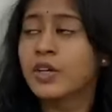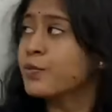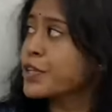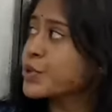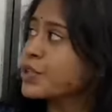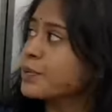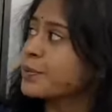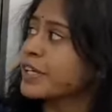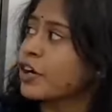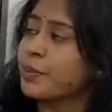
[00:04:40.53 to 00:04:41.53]
which would
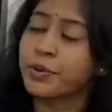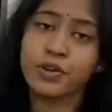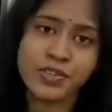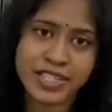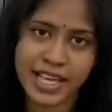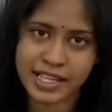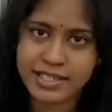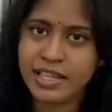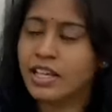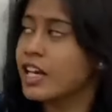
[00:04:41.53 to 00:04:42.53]
be your
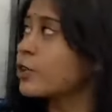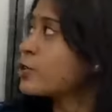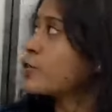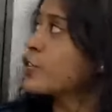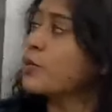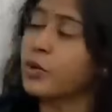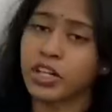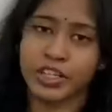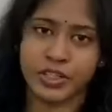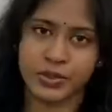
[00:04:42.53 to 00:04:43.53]
process and also your
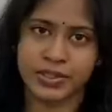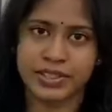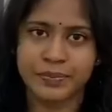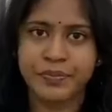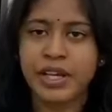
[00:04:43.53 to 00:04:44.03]
molecules.